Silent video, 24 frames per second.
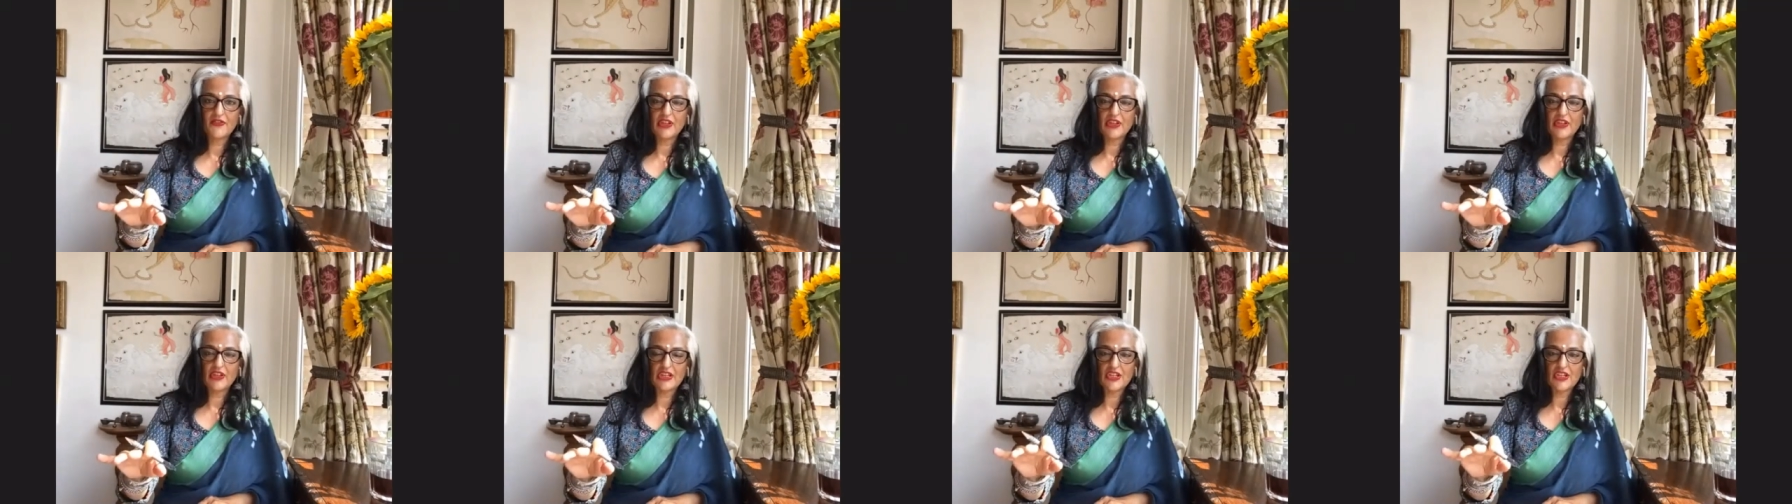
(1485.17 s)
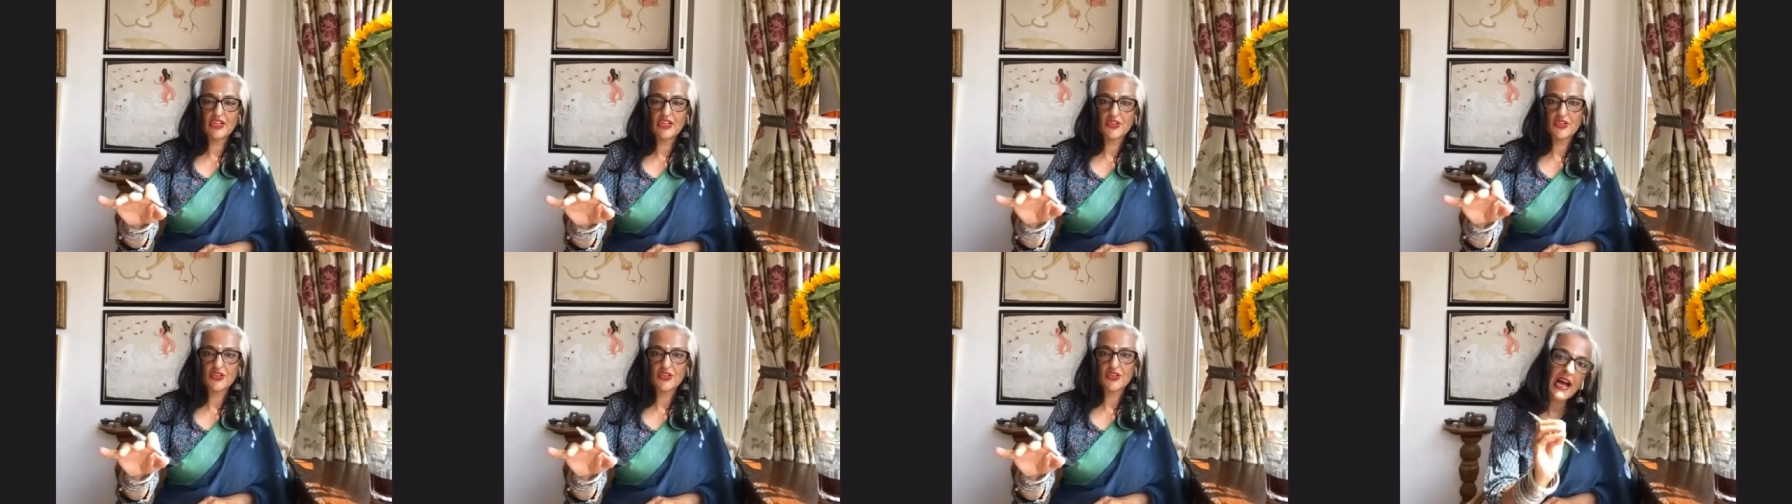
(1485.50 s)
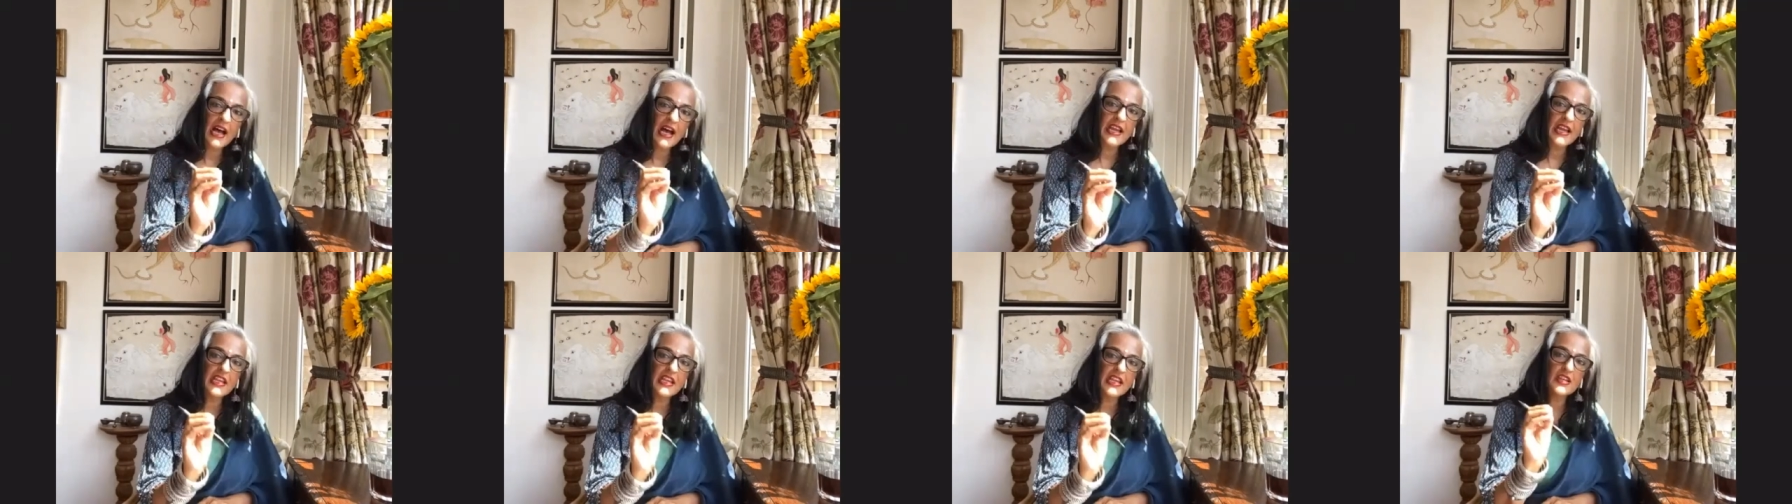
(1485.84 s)

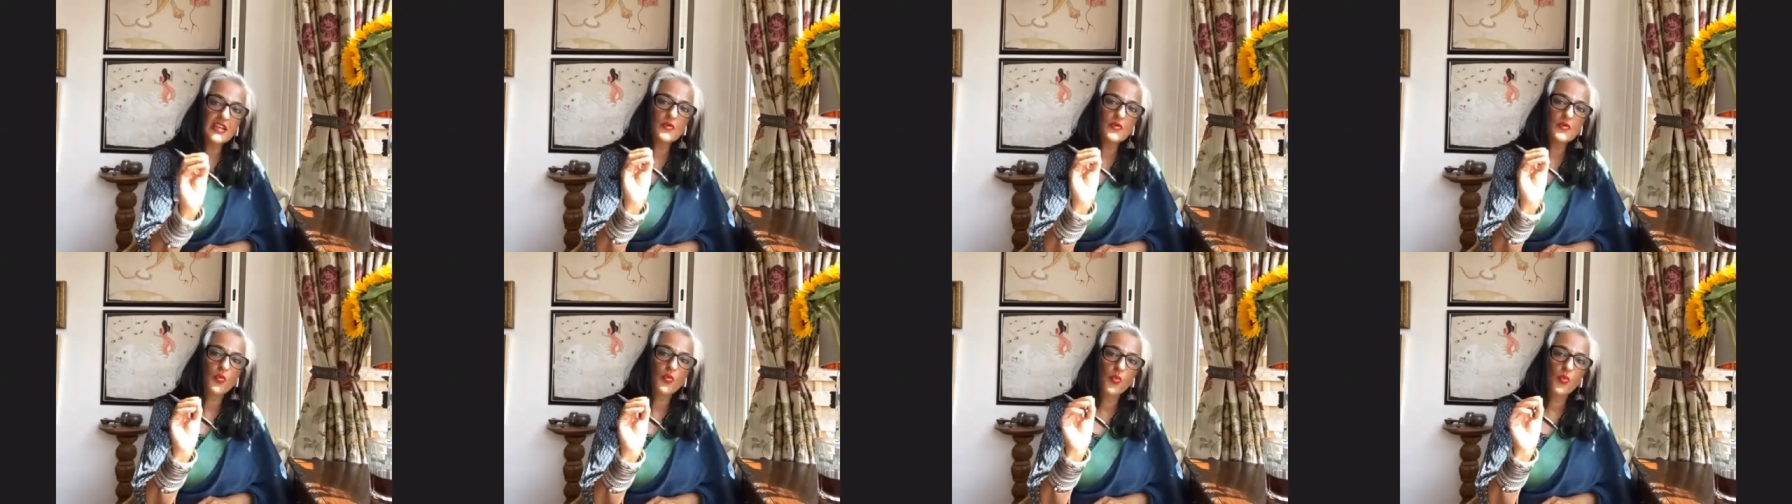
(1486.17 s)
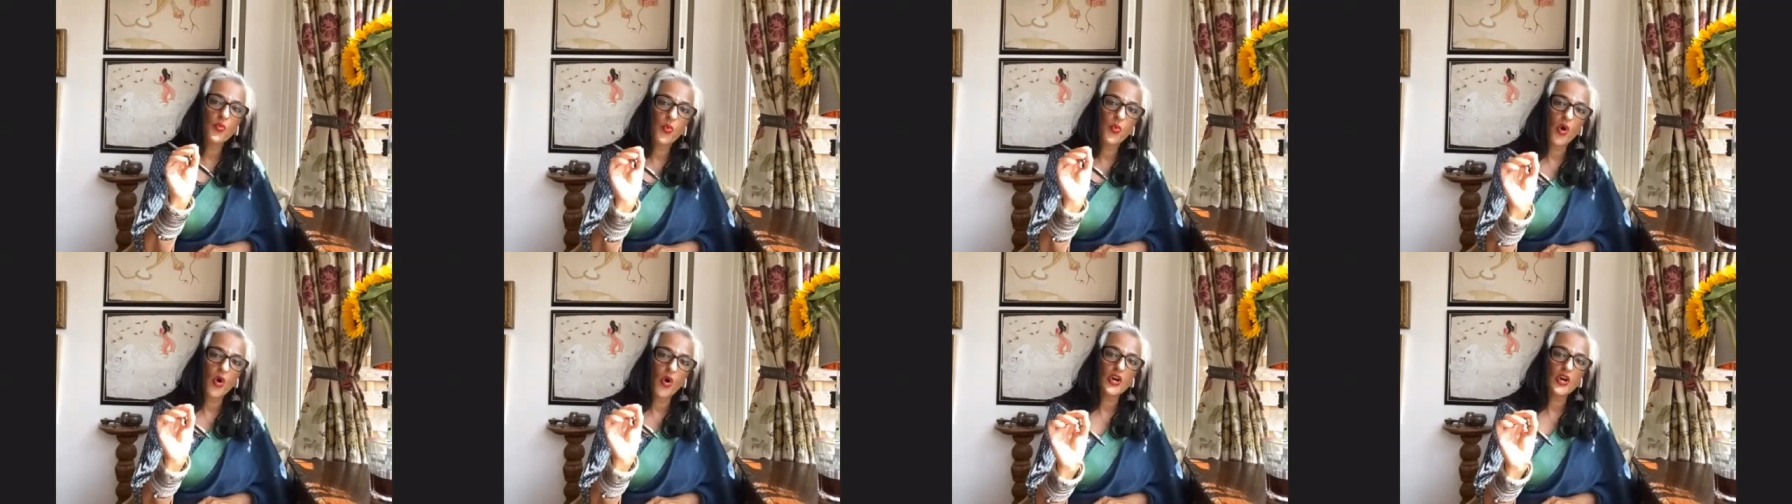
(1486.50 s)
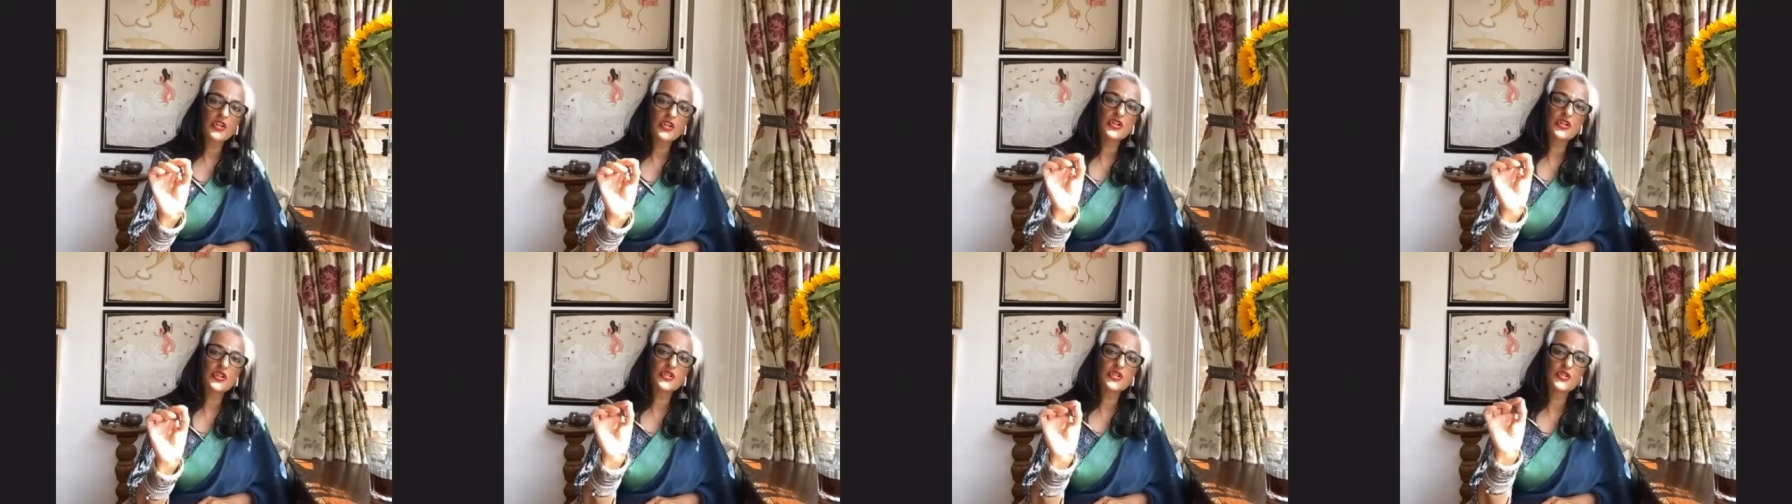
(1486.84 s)
decide what you
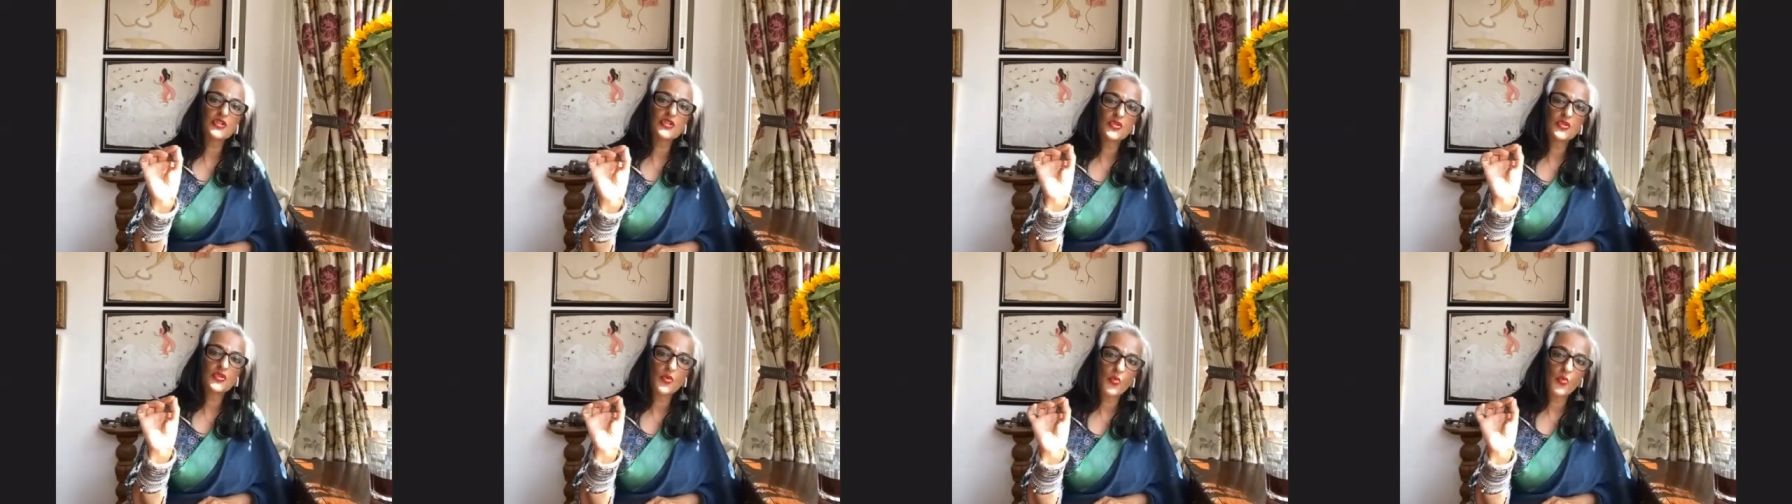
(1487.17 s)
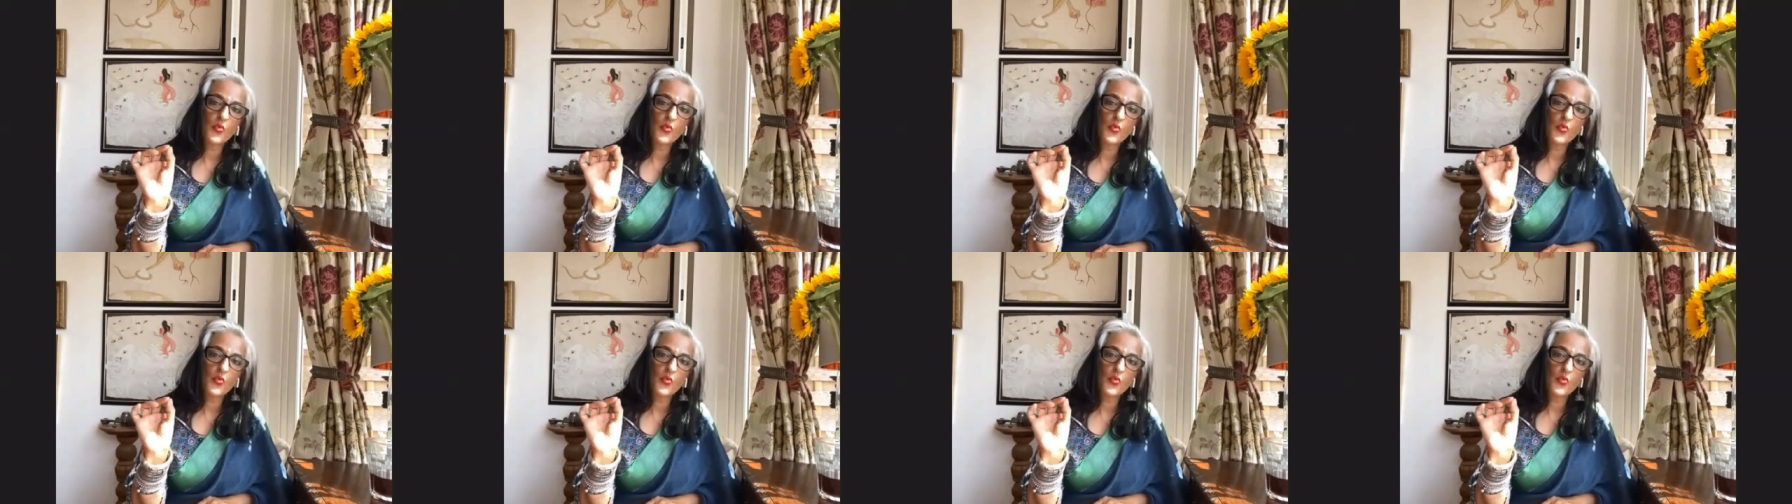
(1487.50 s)
want